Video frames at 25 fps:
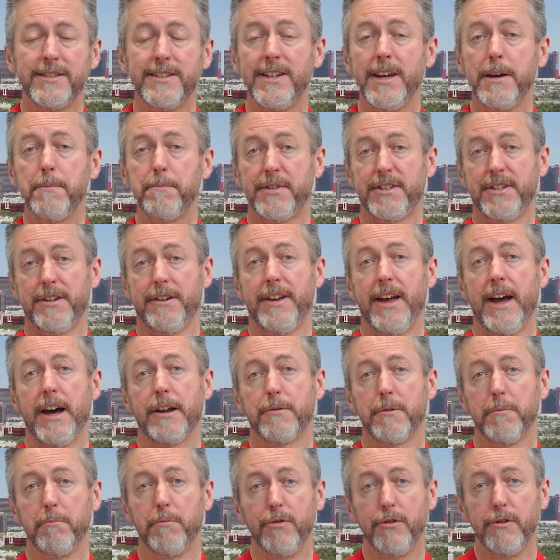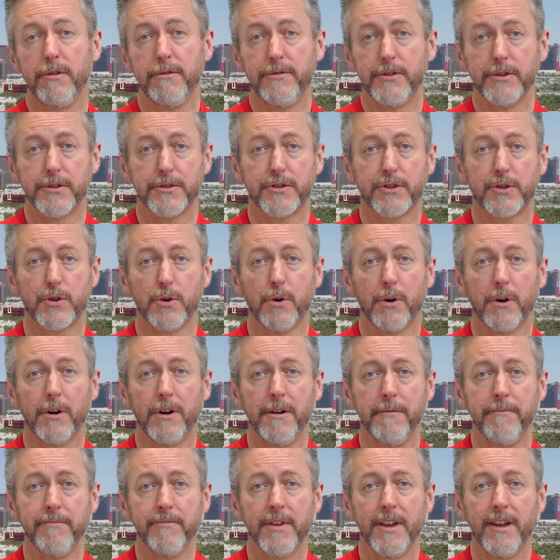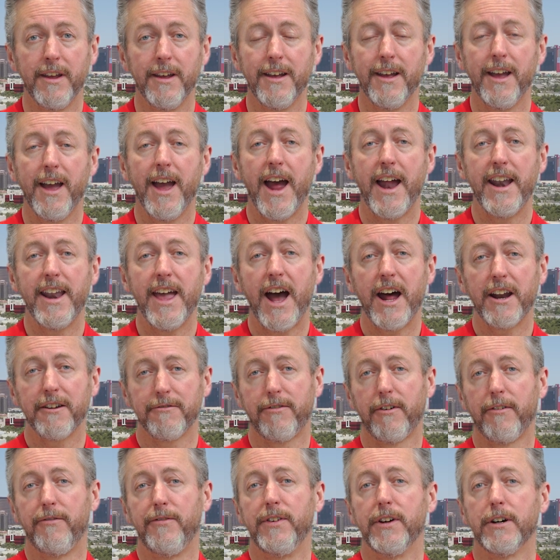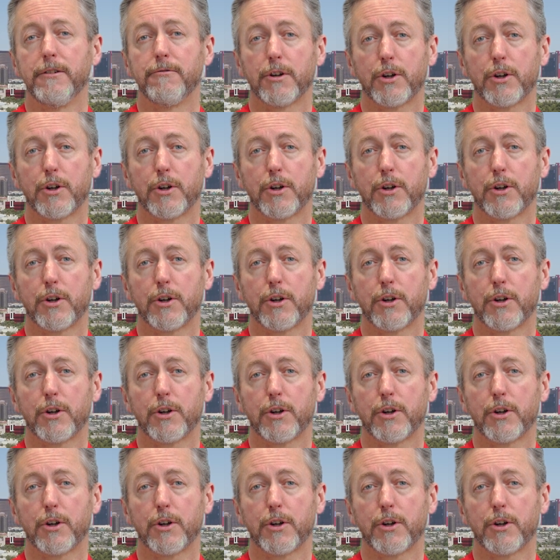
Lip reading: tips on how to improve your score, and how to fulfill